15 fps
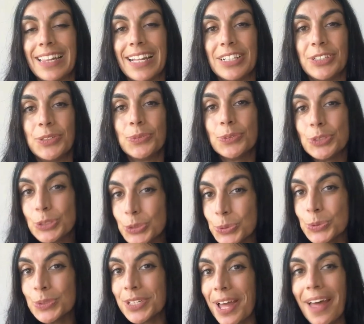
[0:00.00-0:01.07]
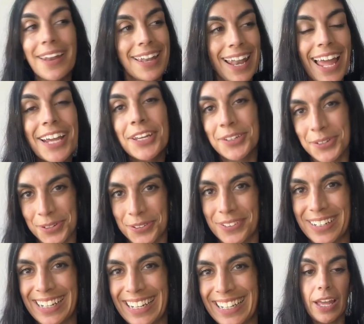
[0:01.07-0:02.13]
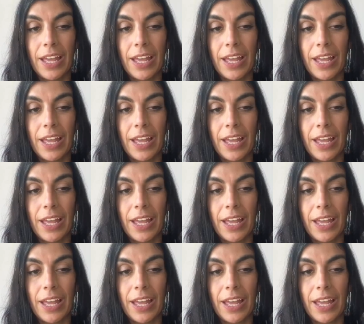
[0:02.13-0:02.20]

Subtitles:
that you do not like currently.